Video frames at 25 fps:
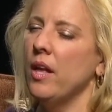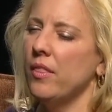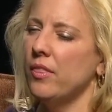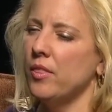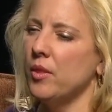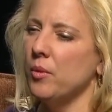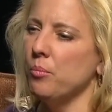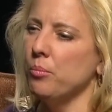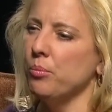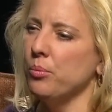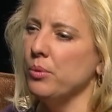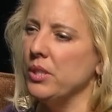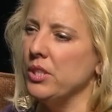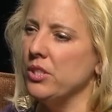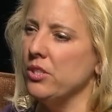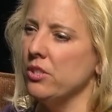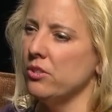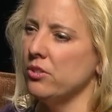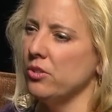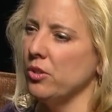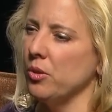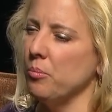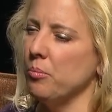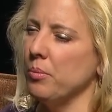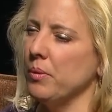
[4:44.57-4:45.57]
the
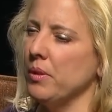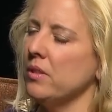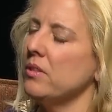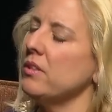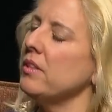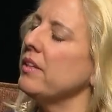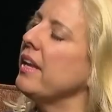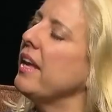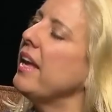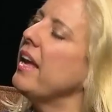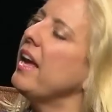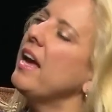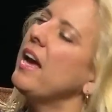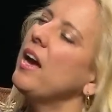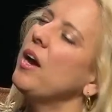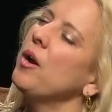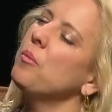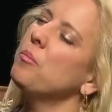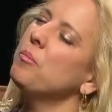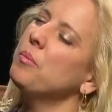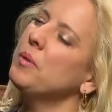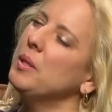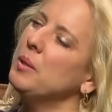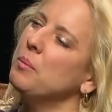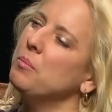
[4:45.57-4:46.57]
bridges are built and
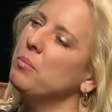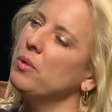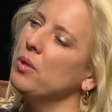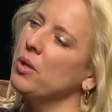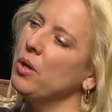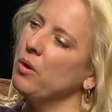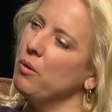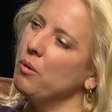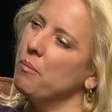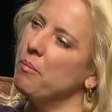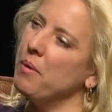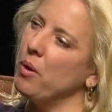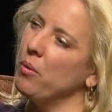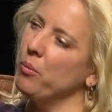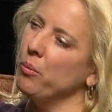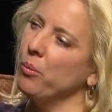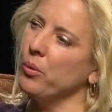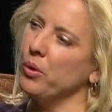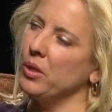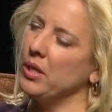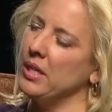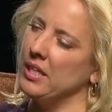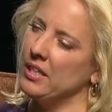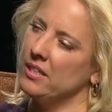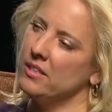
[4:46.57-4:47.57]
how people go about
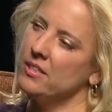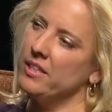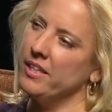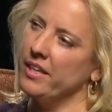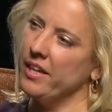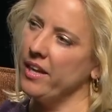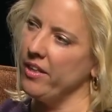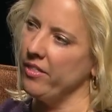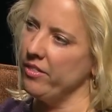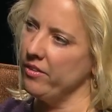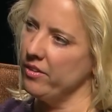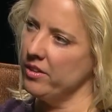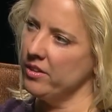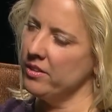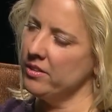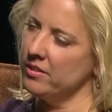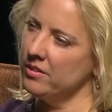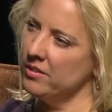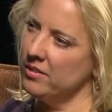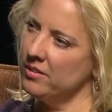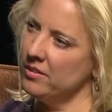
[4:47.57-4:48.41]
working together? That's